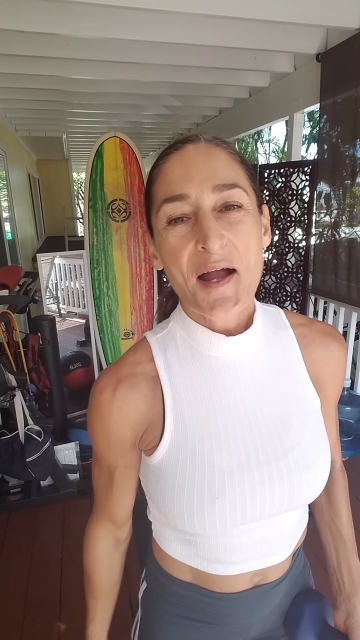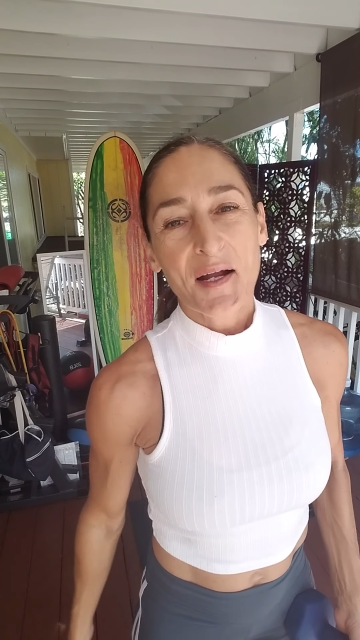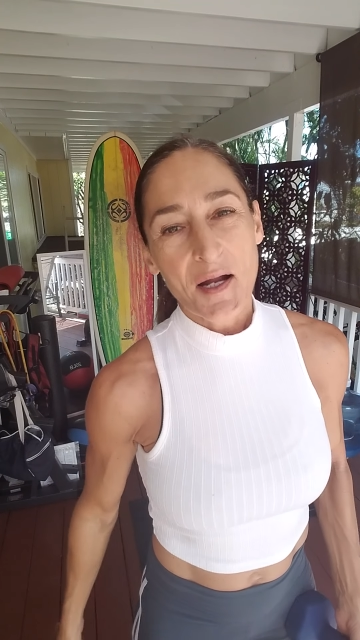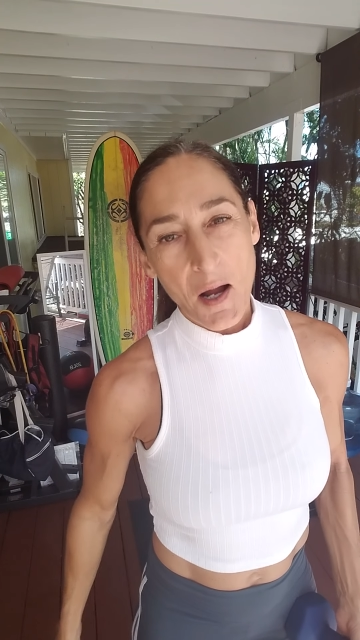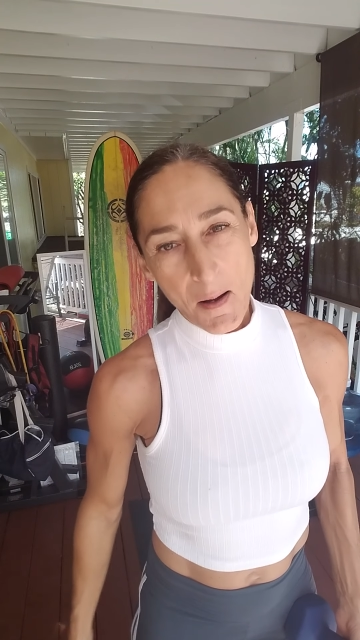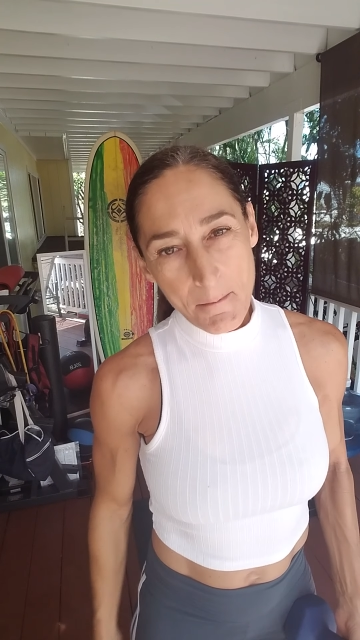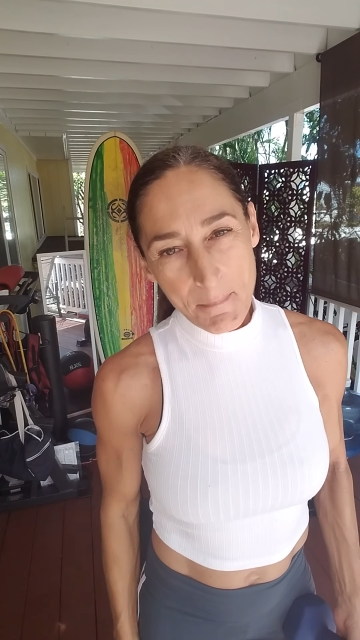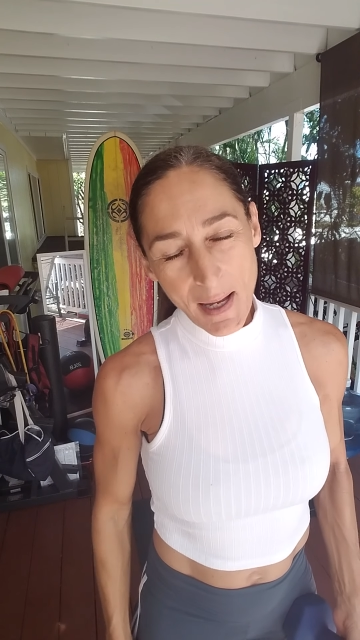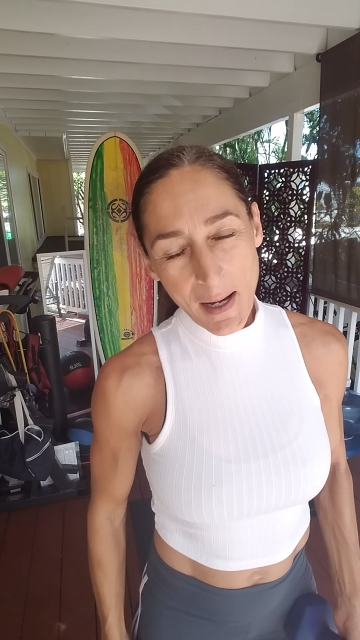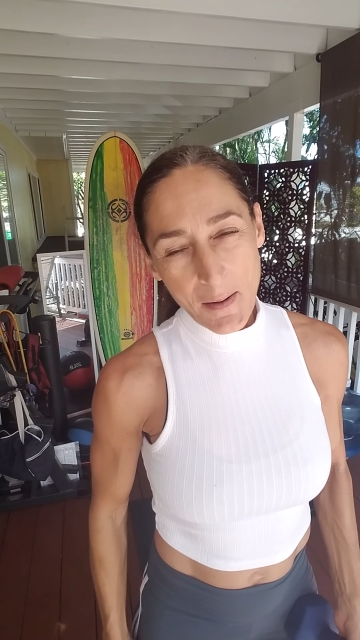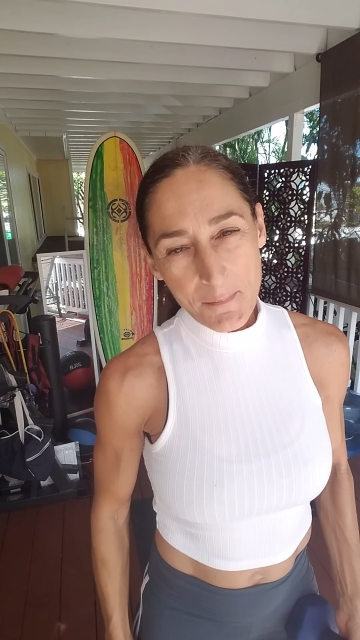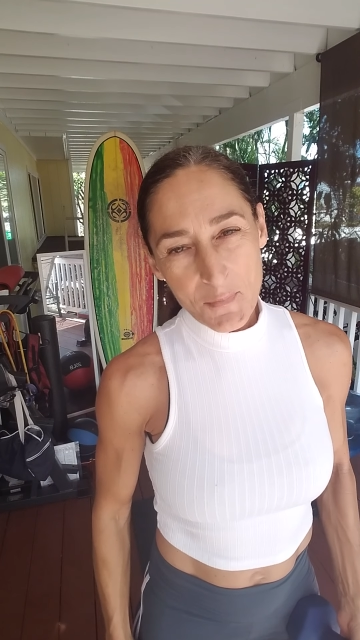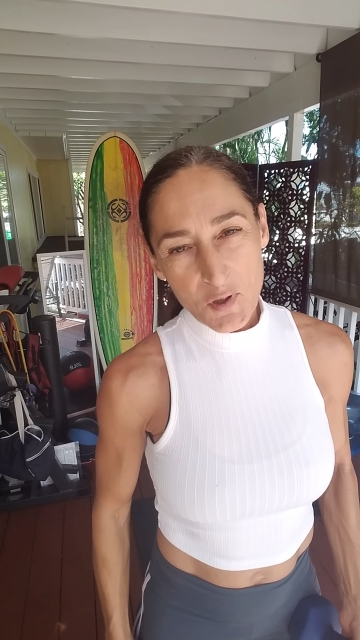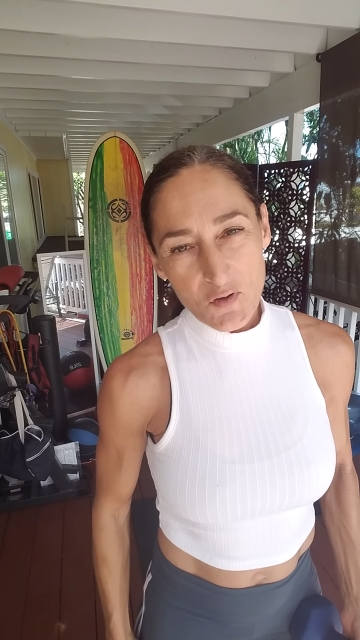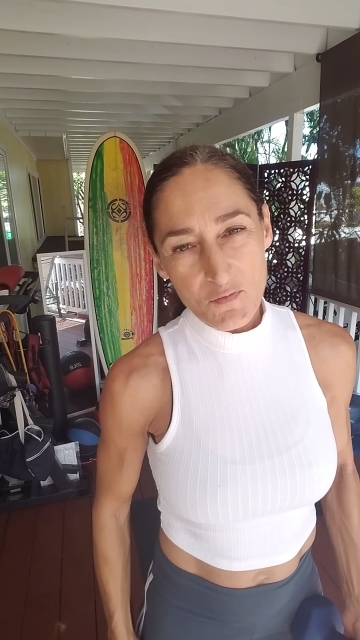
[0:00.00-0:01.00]

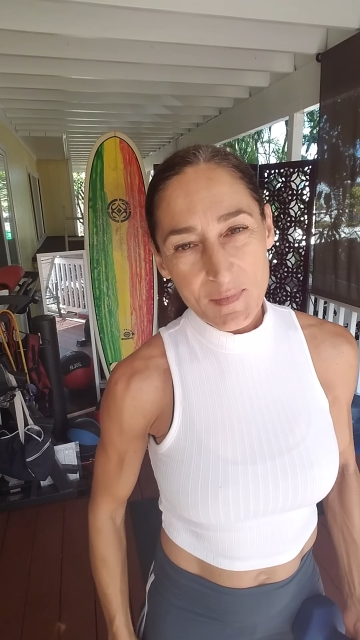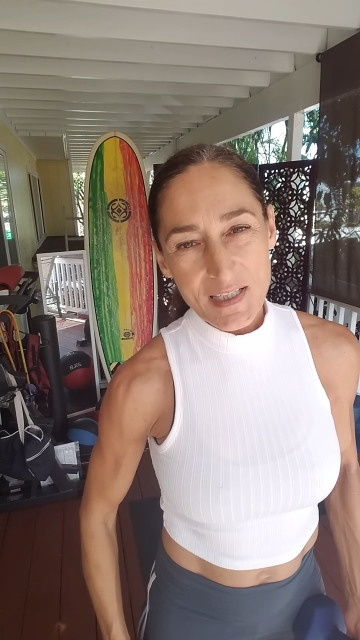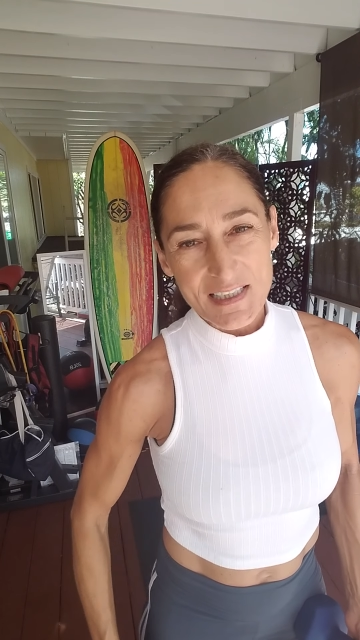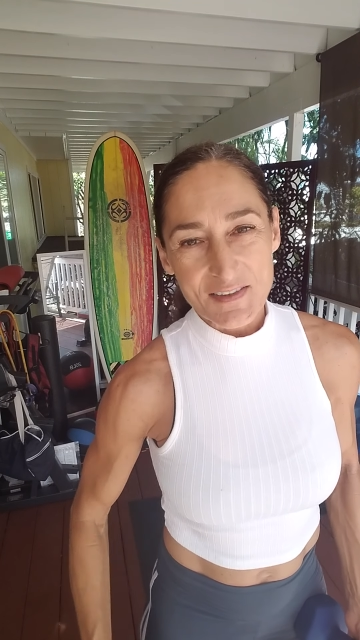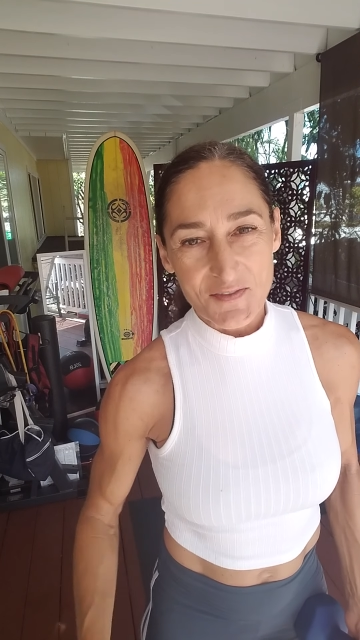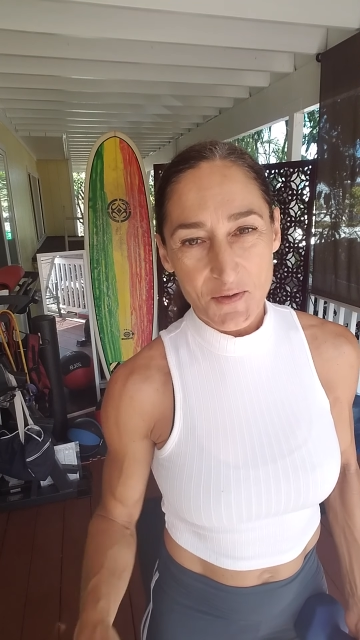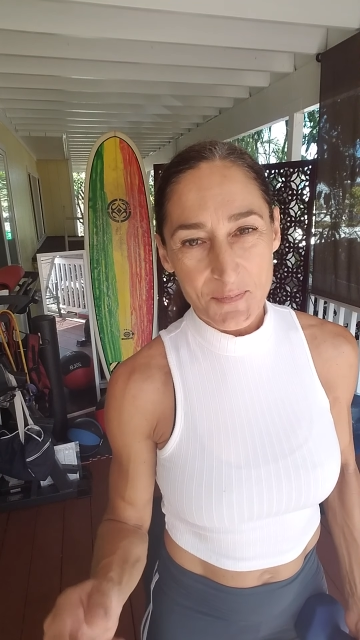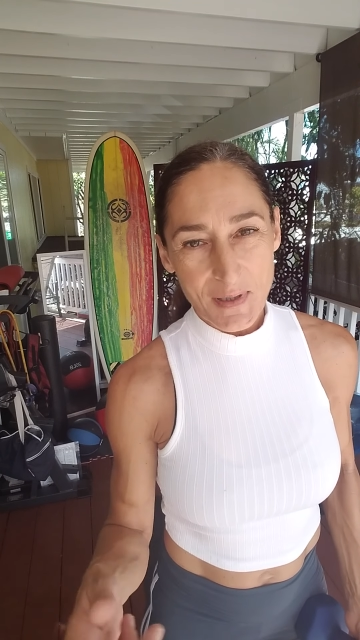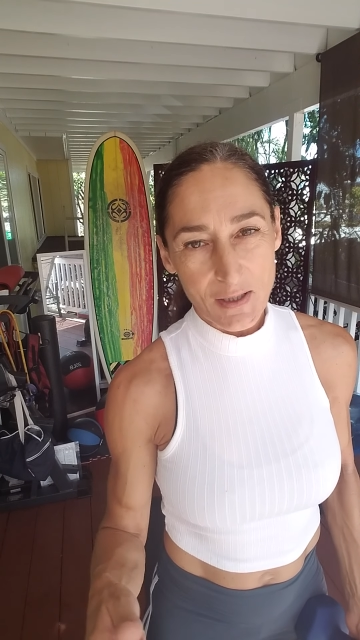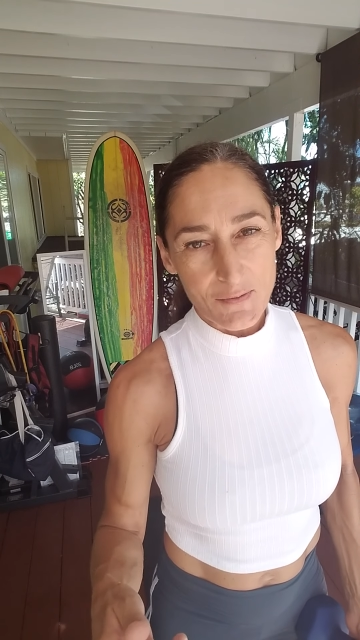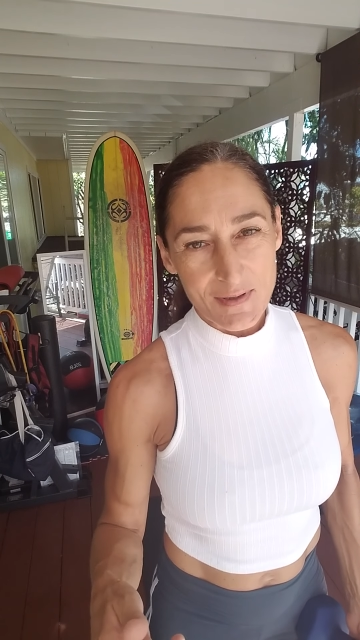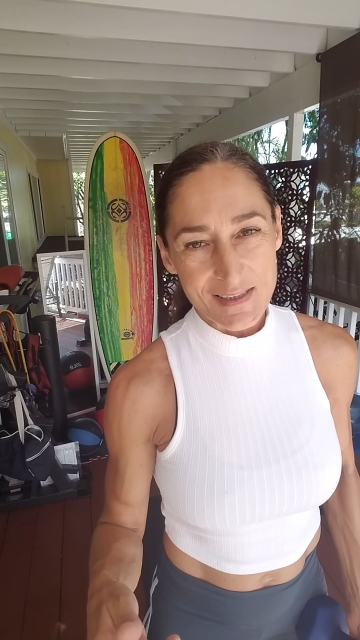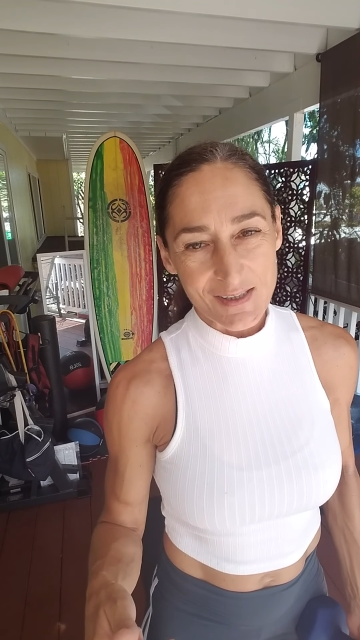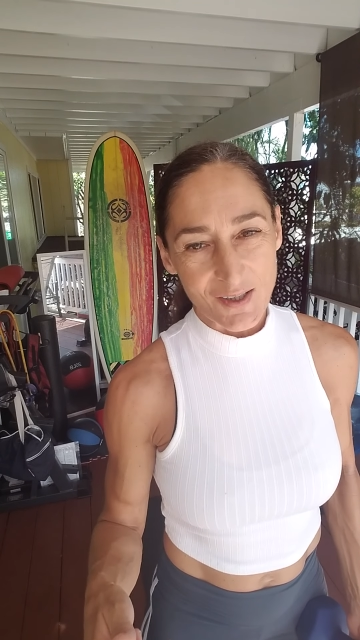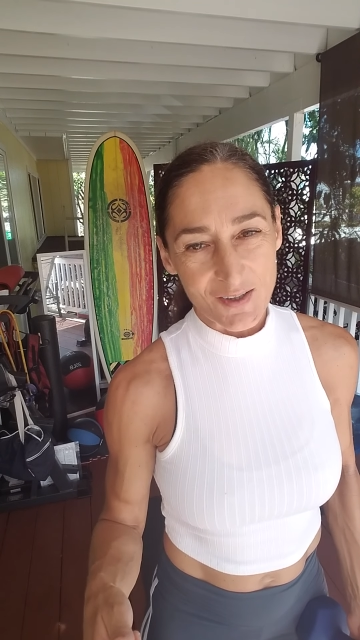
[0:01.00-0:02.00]
compound movements for big
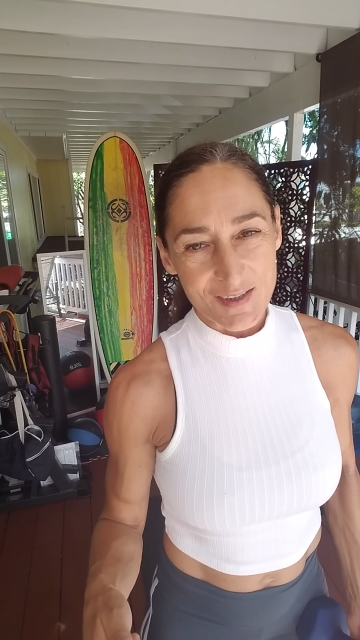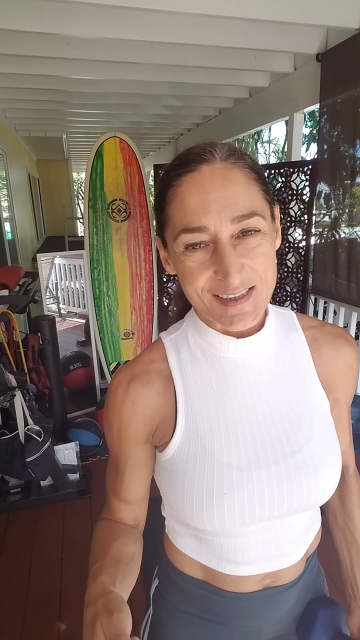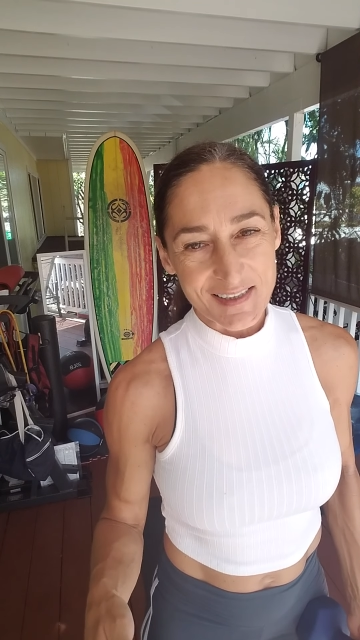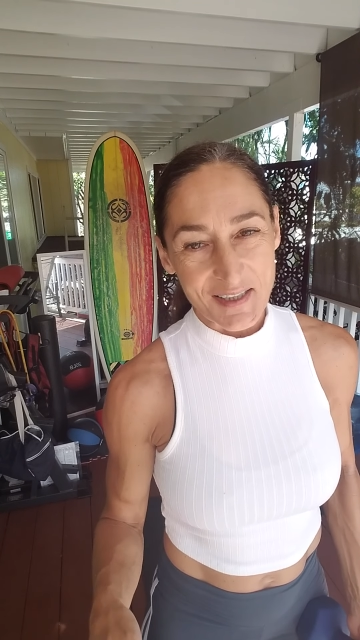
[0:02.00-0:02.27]
results.